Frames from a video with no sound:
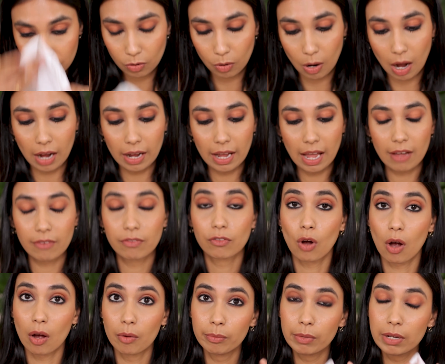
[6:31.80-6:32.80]
So I have
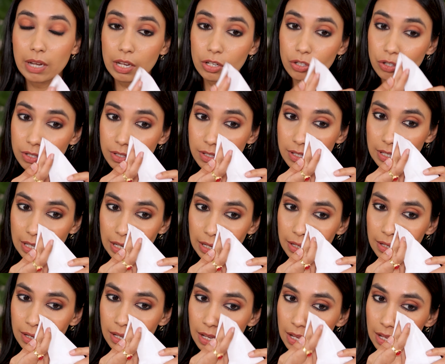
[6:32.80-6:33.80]
combination
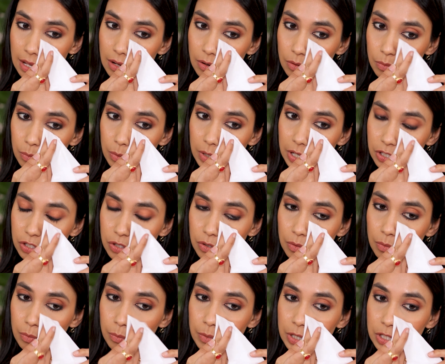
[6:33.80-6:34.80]
skin, which
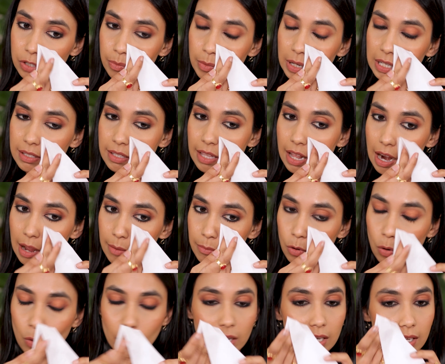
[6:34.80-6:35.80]
means that
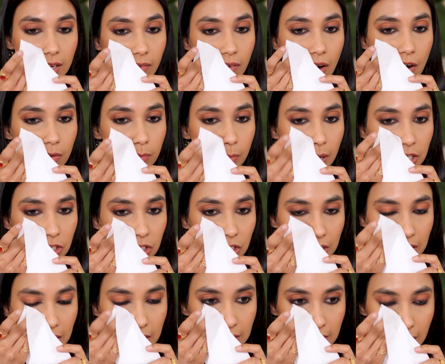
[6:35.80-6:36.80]
I'm oily around my
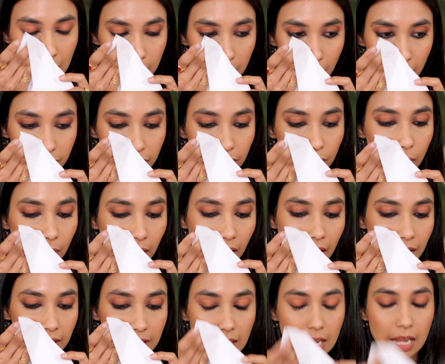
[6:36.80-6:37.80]
cheeks and my
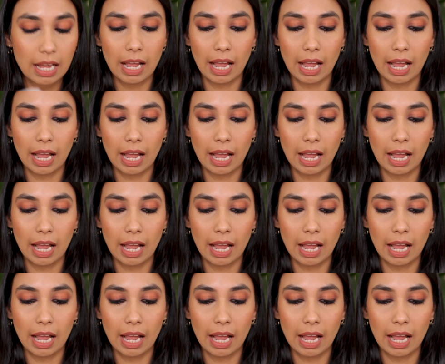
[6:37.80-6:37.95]
forehead.